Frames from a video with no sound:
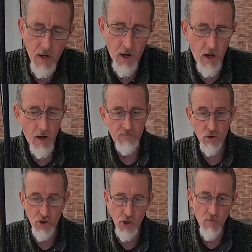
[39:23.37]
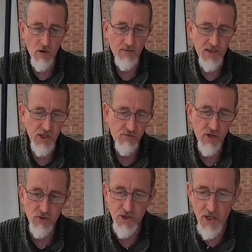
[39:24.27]
I've got 2 more of these
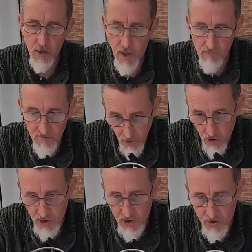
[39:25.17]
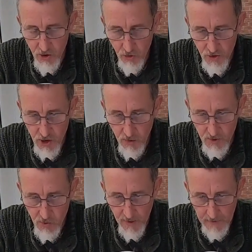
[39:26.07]
reels to do. I'll reverse the other 2
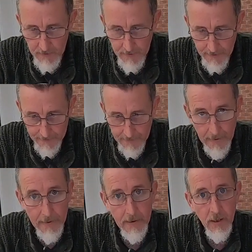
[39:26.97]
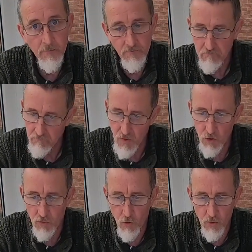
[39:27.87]
as well and clean them. They're
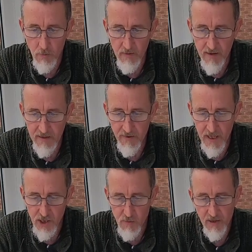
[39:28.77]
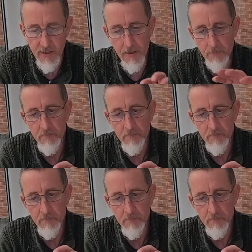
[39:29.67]
all going to be ready for next spring.